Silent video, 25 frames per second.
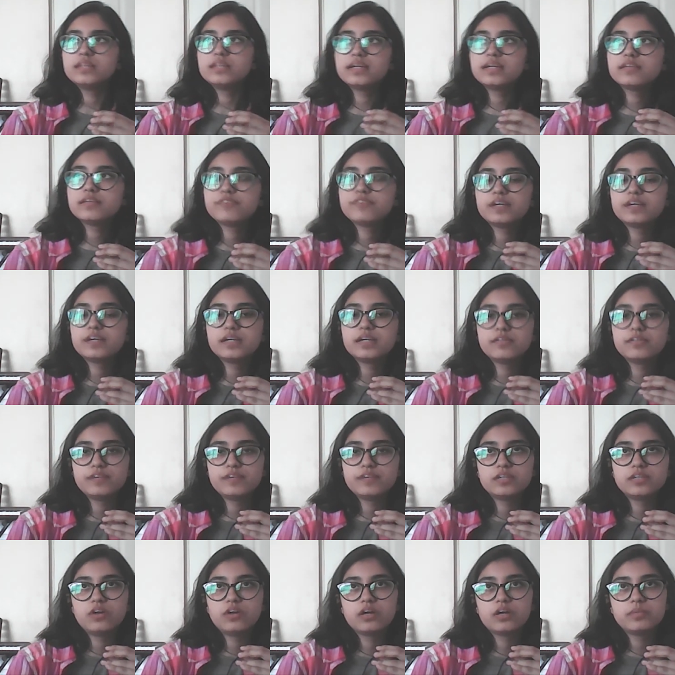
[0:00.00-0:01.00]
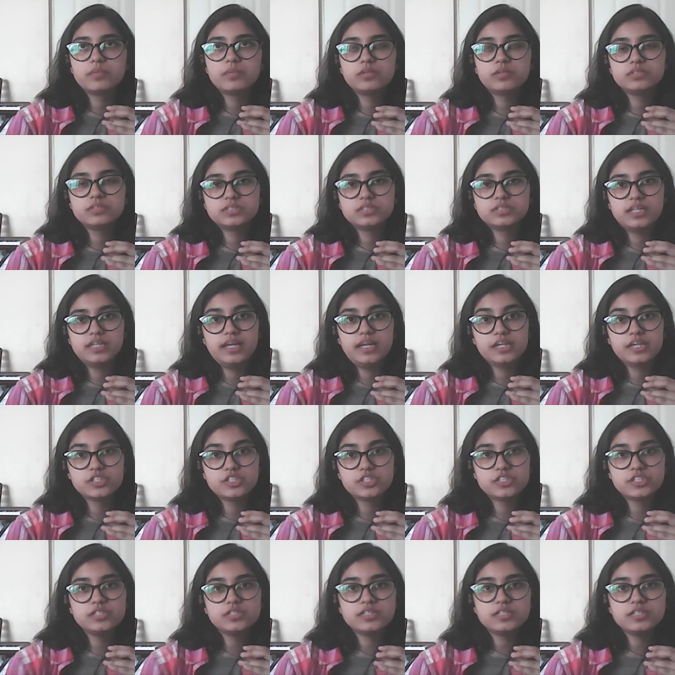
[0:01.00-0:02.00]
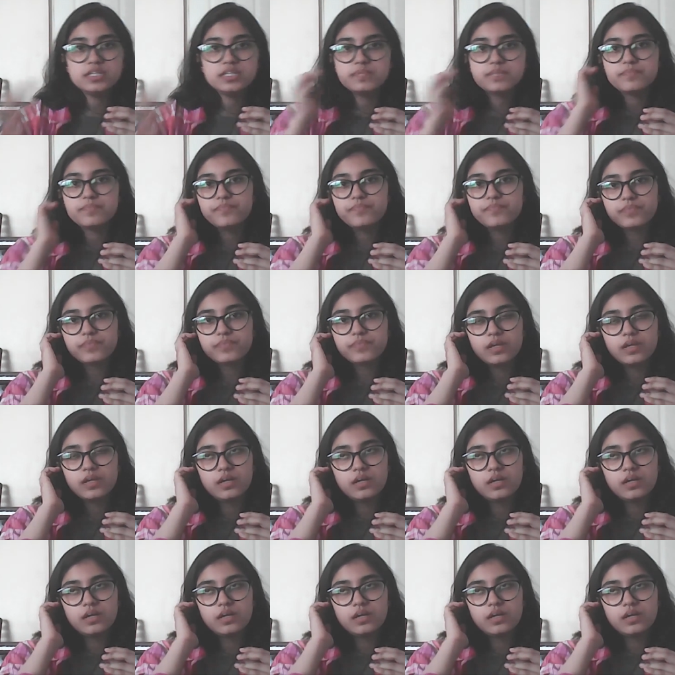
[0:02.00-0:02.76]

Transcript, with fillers: Then, if I if I talk about the selection team,